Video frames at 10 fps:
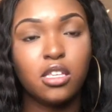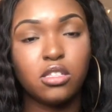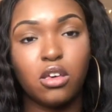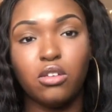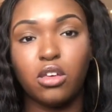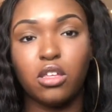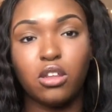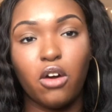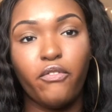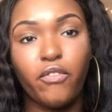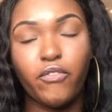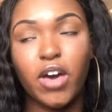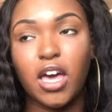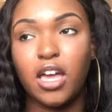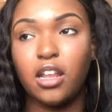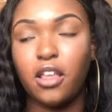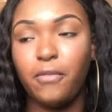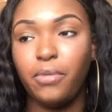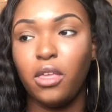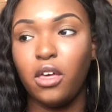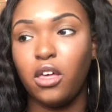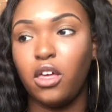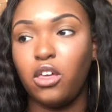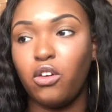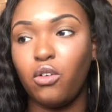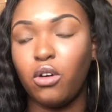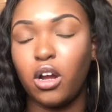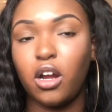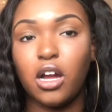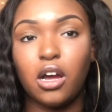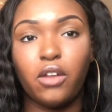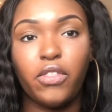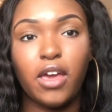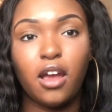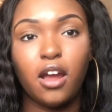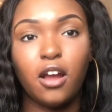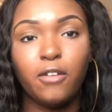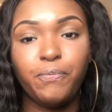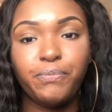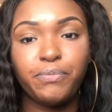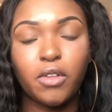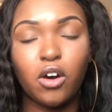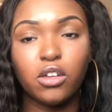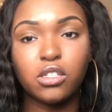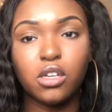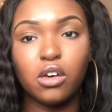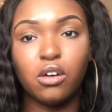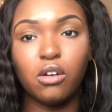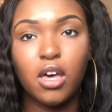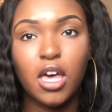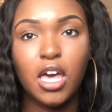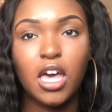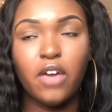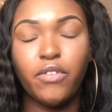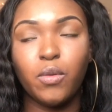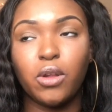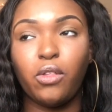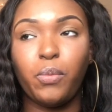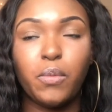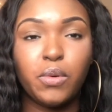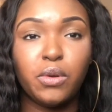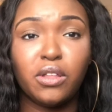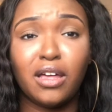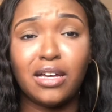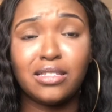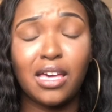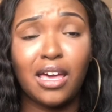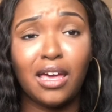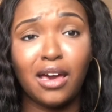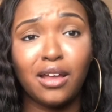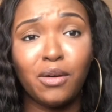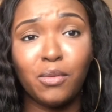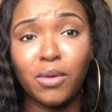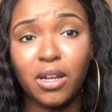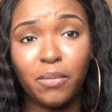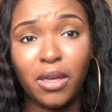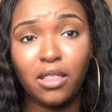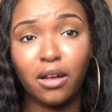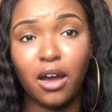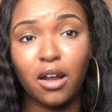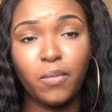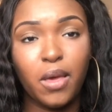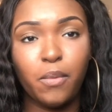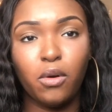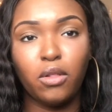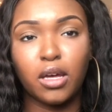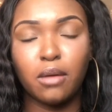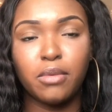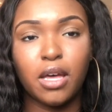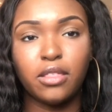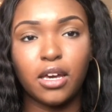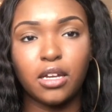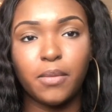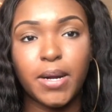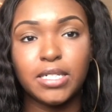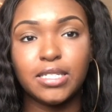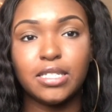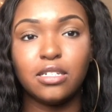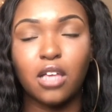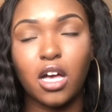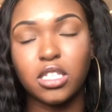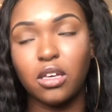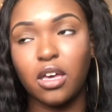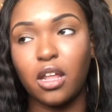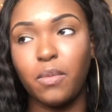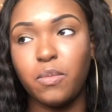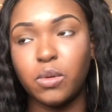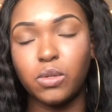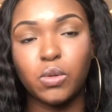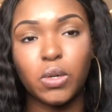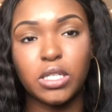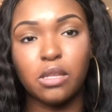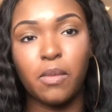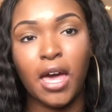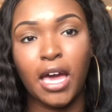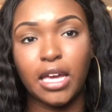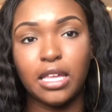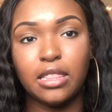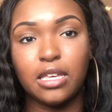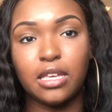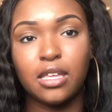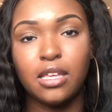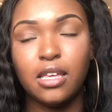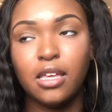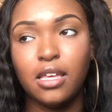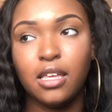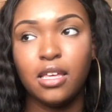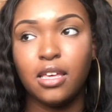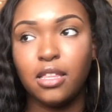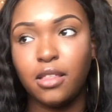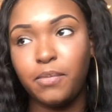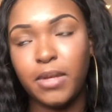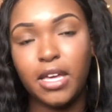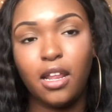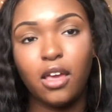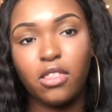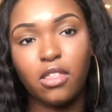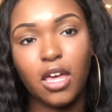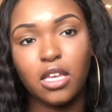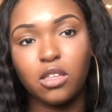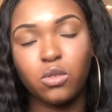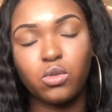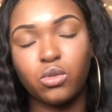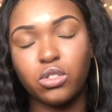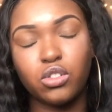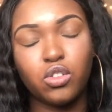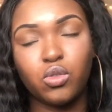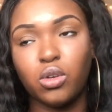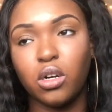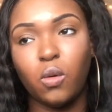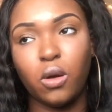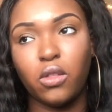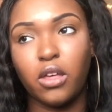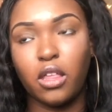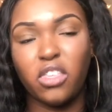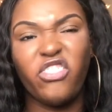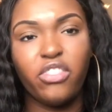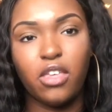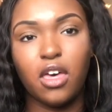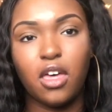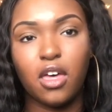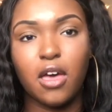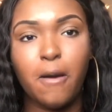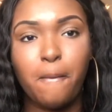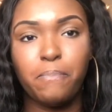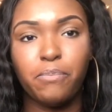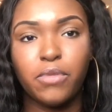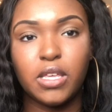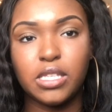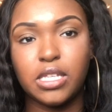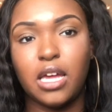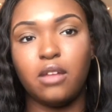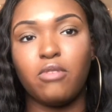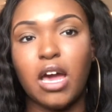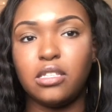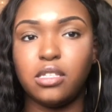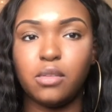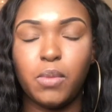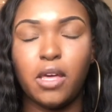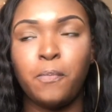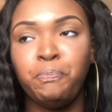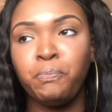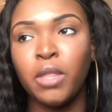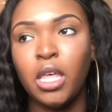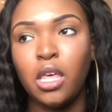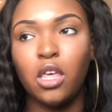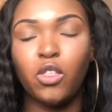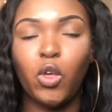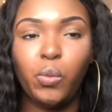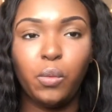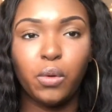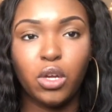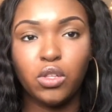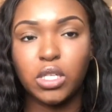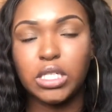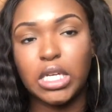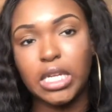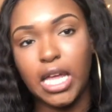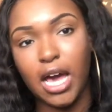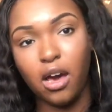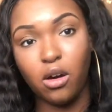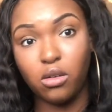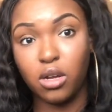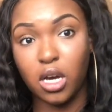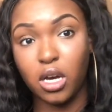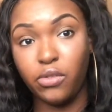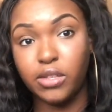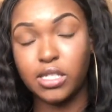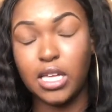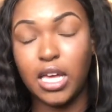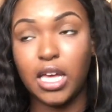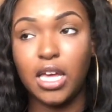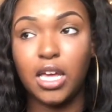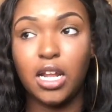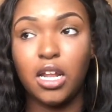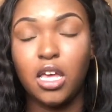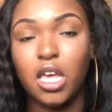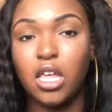So you can, you know, find your crowd there. Also, if you're one of those people who you're like, hey, I don't want to be in a crowd of people, like I'm not that kind of person, there's also kind of people towards the back in the beginning of like towards the shore where like the sand rises a bit. Those people are usually sitting down on the sand.